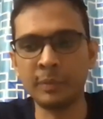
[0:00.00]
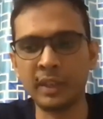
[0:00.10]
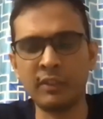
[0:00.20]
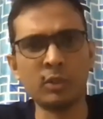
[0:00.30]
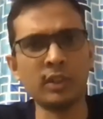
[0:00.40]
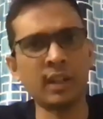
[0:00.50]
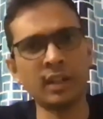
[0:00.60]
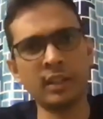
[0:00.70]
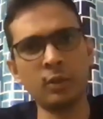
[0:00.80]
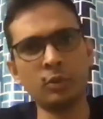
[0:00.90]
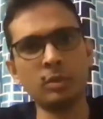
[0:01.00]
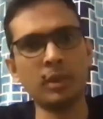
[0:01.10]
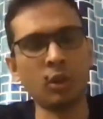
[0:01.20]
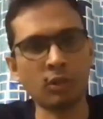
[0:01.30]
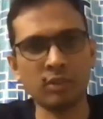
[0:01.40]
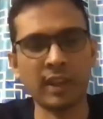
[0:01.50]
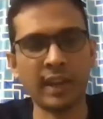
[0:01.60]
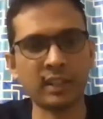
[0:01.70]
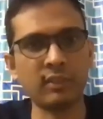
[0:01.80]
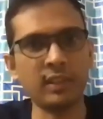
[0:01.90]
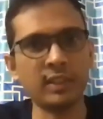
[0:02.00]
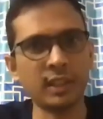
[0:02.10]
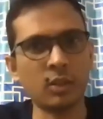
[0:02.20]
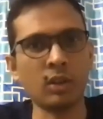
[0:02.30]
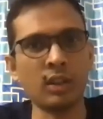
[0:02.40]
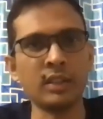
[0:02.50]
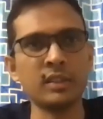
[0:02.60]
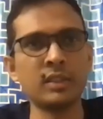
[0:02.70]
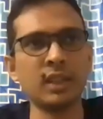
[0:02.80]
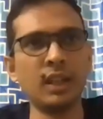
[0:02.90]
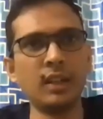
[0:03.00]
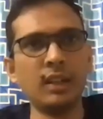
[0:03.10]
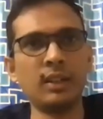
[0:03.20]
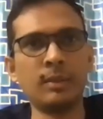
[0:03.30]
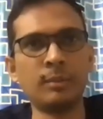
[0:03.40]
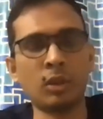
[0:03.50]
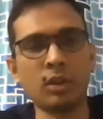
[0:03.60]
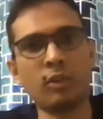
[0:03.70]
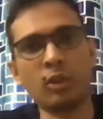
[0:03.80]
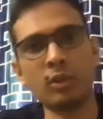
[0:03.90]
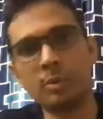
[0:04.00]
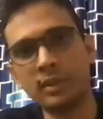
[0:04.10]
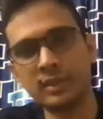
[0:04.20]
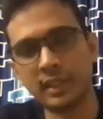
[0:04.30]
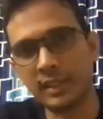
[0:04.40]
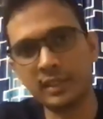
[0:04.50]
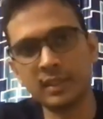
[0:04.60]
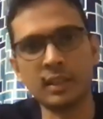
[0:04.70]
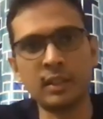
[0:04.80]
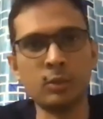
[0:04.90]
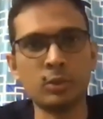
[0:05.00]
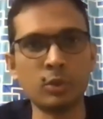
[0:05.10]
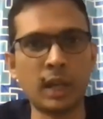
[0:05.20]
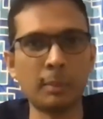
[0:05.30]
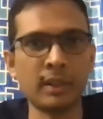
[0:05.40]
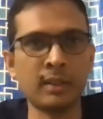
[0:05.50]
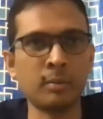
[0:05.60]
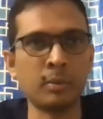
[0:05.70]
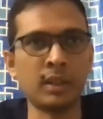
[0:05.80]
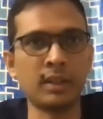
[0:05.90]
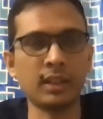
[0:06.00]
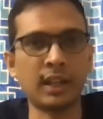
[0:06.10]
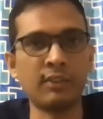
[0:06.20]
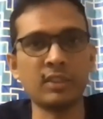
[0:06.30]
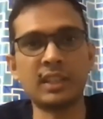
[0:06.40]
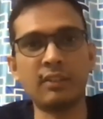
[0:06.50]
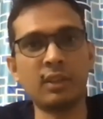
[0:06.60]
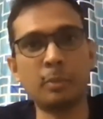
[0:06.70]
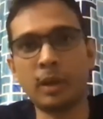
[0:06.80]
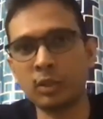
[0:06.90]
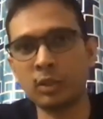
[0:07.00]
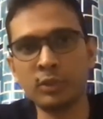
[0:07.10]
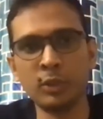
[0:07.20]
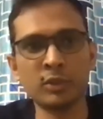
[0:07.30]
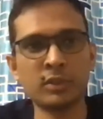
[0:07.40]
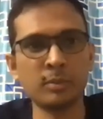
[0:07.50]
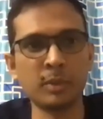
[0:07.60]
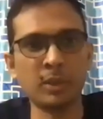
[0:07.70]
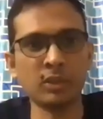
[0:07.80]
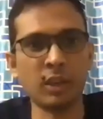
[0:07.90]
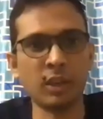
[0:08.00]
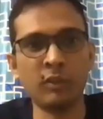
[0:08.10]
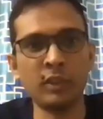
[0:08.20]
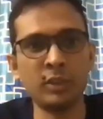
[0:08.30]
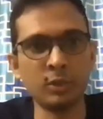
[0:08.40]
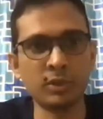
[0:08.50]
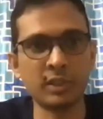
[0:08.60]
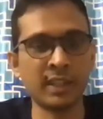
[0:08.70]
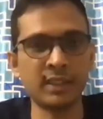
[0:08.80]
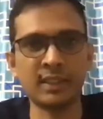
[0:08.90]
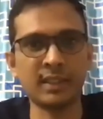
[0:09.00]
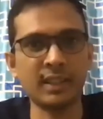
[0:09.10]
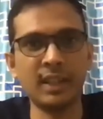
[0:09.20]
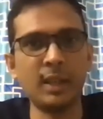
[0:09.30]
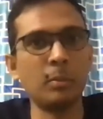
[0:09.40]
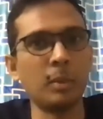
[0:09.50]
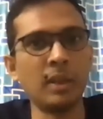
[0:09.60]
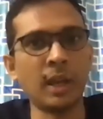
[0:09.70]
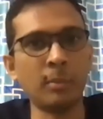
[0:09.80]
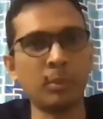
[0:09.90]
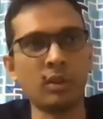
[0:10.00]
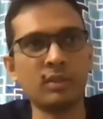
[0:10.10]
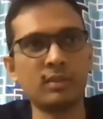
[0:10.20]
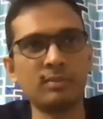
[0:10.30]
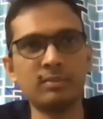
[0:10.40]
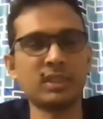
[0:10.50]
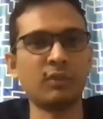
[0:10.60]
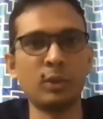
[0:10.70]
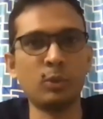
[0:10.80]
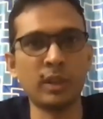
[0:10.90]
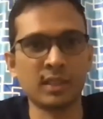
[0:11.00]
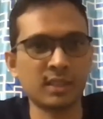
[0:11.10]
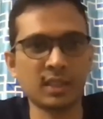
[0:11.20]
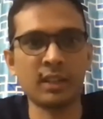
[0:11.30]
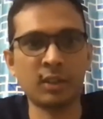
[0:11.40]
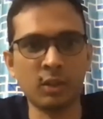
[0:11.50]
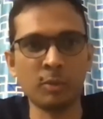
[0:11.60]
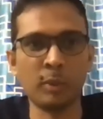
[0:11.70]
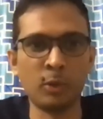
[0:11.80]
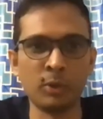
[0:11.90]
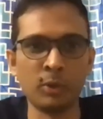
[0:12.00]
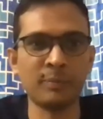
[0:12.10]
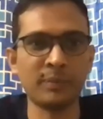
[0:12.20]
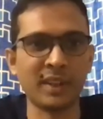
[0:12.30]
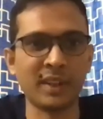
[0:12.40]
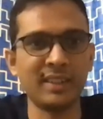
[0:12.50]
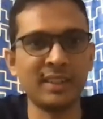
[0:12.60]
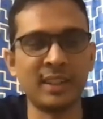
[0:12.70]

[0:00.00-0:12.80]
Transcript: Even though there used to be a lot of activities at college, a lot of entrepreneur cells that used to happen, but I was never part of those because I always used to think that maybe I'm not someone who can start on my own, right?